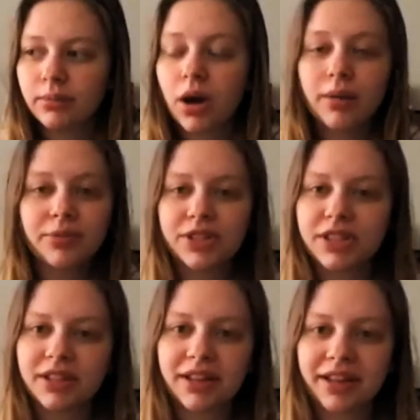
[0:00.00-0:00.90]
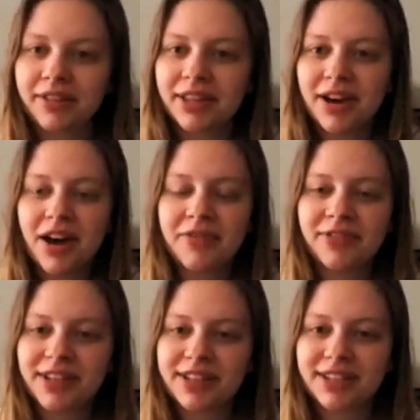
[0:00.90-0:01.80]
obviously, like, The
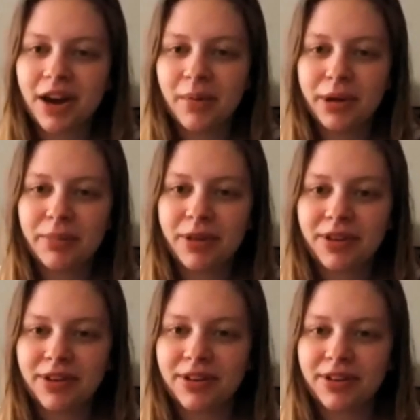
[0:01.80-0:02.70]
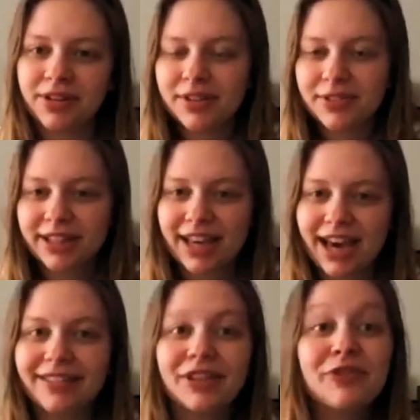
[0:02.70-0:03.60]
Office, How I Met Your Mother, stuff like
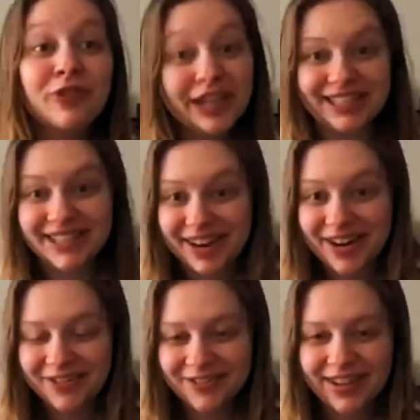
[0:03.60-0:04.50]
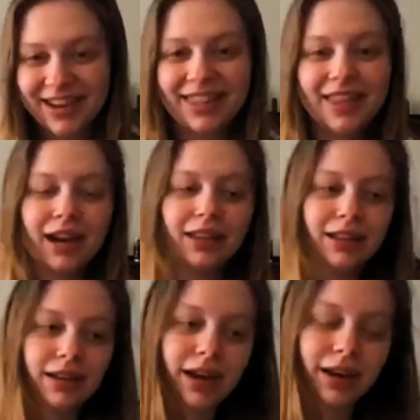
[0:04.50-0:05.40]
that. The funny stuff. And then
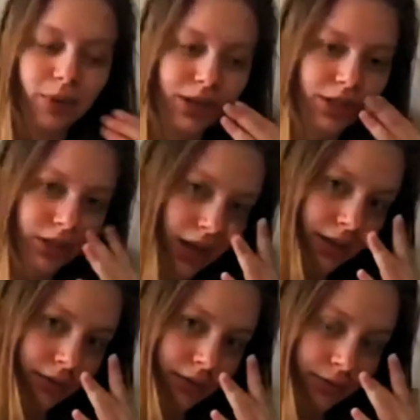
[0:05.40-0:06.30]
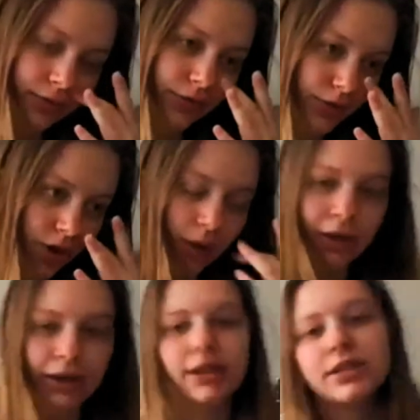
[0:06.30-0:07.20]
I watched a lot of
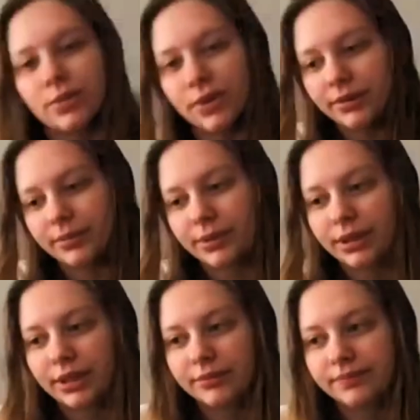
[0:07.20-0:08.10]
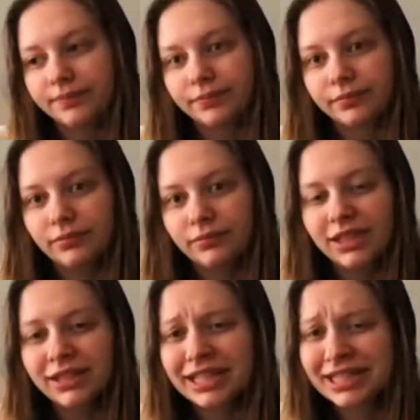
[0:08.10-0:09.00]
drama as well. But, yeah,
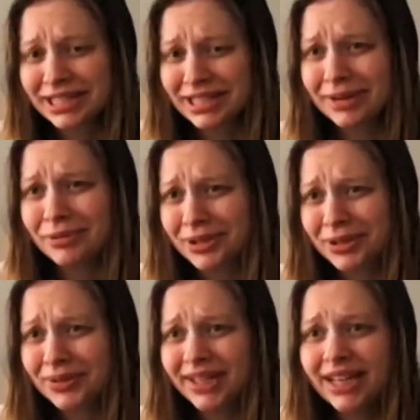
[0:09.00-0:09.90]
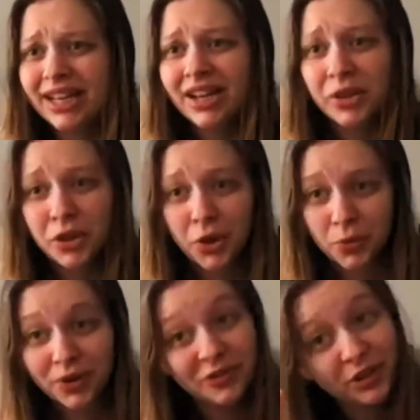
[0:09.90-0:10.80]
like CW. Though
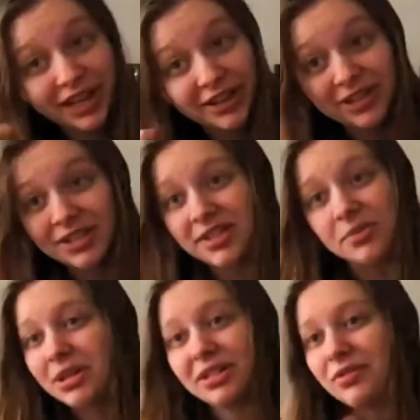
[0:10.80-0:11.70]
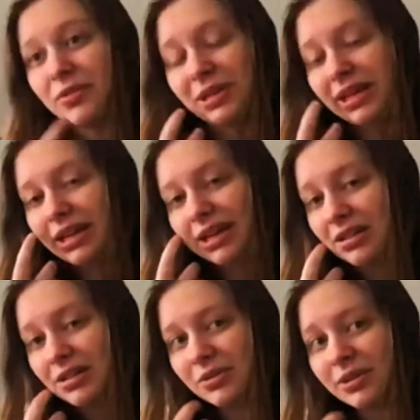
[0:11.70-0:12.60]
Riverdale is too much for me. I
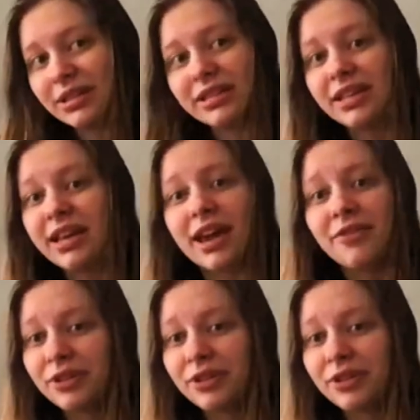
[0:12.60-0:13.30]
can't do it. It's like